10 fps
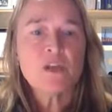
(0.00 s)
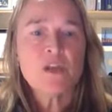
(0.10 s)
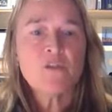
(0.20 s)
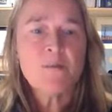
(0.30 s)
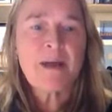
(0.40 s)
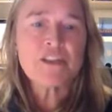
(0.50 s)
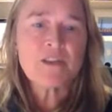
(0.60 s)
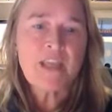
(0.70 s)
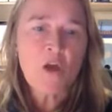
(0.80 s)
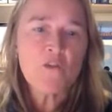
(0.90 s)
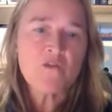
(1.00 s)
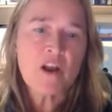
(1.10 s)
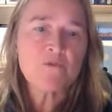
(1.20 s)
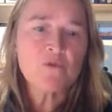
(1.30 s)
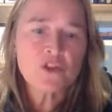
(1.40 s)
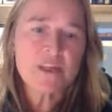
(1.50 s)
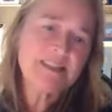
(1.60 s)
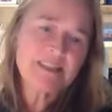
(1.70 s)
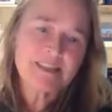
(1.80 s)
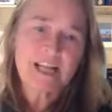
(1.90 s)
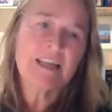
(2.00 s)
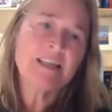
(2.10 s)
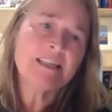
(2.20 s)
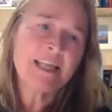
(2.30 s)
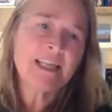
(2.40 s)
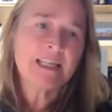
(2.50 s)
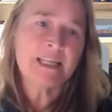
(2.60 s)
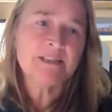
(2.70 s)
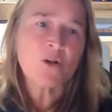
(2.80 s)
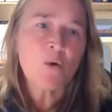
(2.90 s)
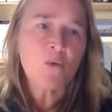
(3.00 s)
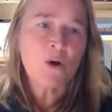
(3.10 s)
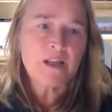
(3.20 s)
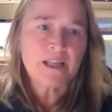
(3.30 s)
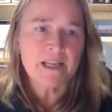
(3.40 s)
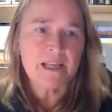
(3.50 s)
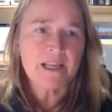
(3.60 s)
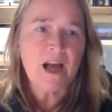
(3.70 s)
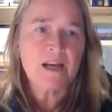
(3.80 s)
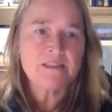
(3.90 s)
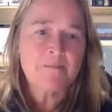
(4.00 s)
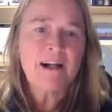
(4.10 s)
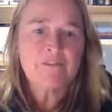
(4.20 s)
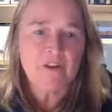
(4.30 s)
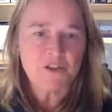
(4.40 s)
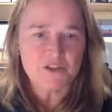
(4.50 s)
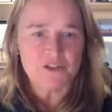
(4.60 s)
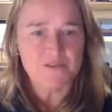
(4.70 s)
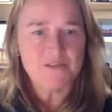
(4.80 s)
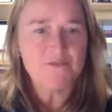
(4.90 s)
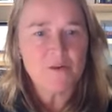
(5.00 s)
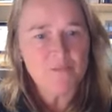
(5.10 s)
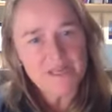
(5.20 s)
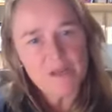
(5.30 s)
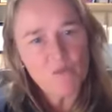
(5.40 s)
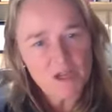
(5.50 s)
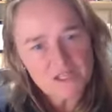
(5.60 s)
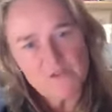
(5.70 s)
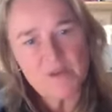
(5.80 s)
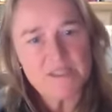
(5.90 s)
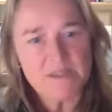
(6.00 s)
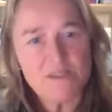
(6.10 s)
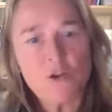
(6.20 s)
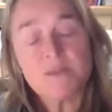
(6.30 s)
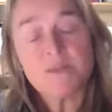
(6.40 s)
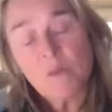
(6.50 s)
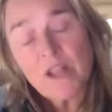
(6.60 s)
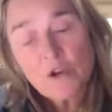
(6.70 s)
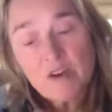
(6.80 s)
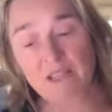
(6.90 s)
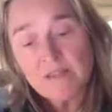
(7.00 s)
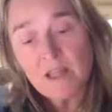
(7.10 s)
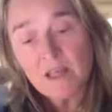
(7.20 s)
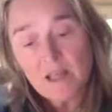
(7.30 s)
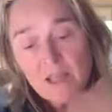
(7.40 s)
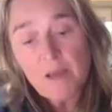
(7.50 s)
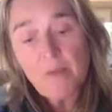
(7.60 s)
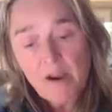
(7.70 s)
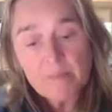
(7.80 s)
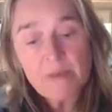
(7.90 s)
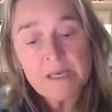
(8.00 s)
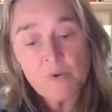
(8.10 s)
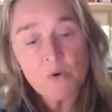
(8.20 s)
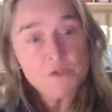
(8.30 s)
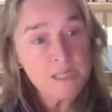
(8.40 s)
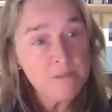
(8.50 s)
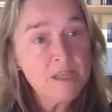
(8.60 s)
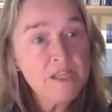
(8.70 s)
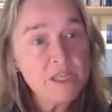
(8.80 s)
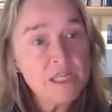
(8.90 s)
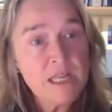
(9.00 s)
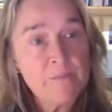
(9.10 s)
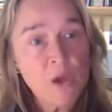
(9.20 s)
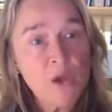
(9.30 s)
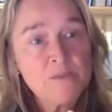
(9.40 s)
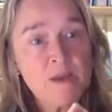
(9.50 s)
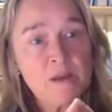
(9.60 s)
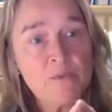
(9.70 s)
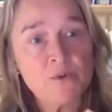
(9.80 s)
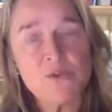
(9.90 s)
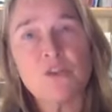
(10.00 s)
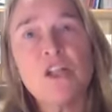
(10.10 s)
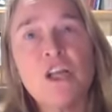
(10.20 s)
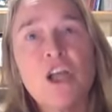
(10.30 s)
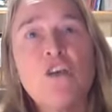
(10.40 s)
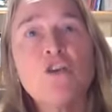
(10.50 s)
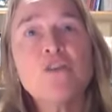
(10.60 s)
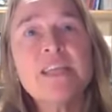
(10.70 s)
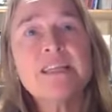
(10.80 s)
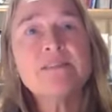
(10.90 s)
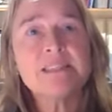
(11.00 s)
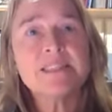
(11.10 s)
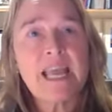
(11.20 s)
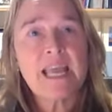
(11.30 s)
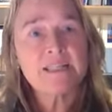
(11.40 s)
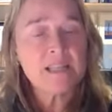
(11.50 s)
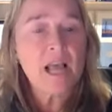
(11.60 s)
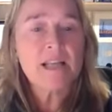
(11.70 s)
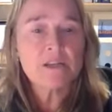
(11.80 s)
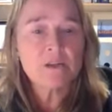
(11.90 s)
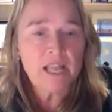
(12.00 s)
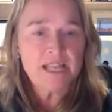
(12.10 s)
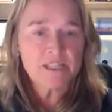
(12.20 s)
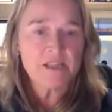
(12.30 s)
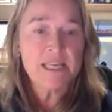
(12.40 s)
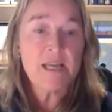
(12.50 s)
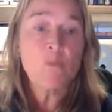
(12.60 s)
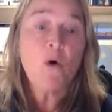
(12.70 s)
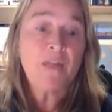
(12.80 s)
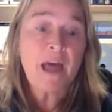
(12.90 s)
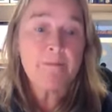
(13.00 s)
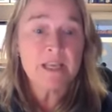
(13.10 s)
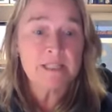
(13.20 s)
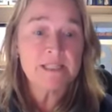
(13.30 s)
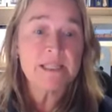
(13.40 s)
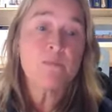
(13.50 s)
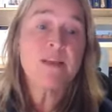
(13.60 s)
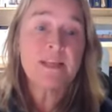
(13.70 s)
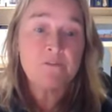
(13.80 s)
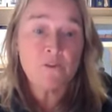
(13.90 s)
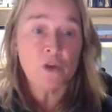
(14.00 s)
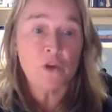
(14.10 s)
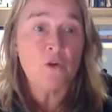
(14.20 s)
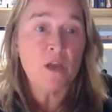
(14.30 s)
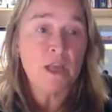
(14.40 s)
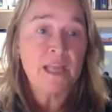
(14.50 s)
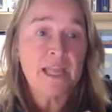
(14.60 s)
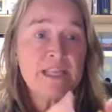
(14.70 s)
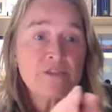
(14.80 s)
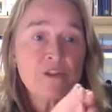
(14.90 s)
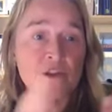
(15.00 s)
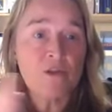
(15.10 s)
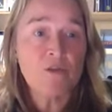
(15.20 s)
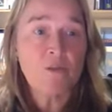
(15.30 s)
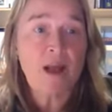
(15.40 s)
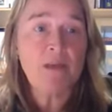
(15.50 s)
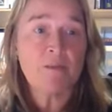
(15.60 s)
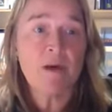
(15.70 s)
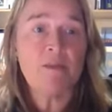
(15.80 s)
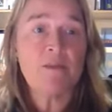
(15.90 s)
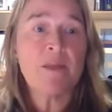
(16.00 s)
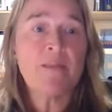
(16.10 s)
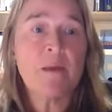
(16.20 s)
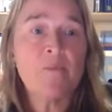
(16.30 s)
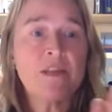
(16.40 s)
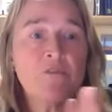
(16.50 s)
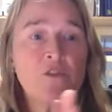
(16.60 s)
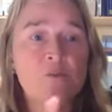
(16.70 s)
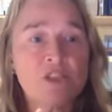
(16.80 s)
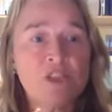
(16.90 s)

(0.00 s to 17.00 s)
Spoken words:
So if you imagine the ovary, unfortunately, it doesn't kind of neatly stop working. It kind of malfunctions and it works for both and stops. And when you're in the perimenopause and immediately postmenopausal, you need to take cyclical HRT. And what that means is we give you estrogen throughout the month, and then we give you